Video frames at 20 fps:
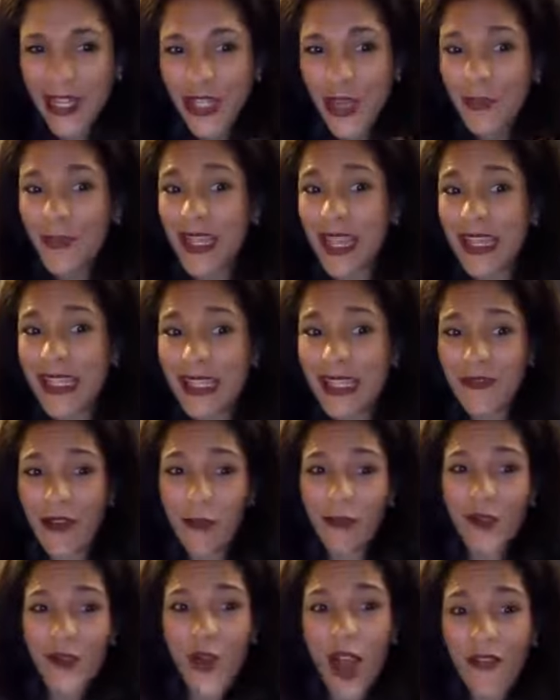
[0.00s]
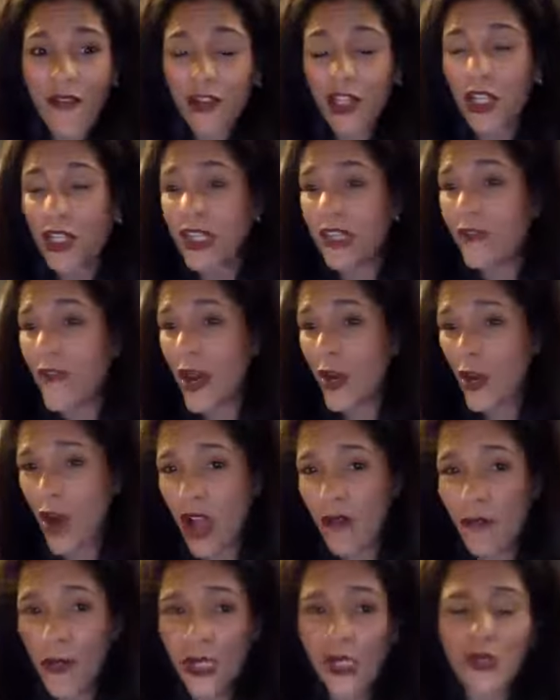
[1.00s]
Some days, if traveling, if I don't
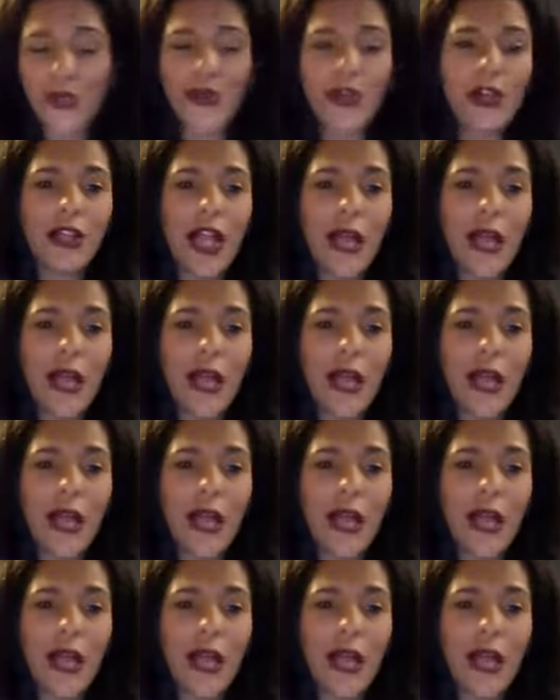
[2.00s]
have my journal,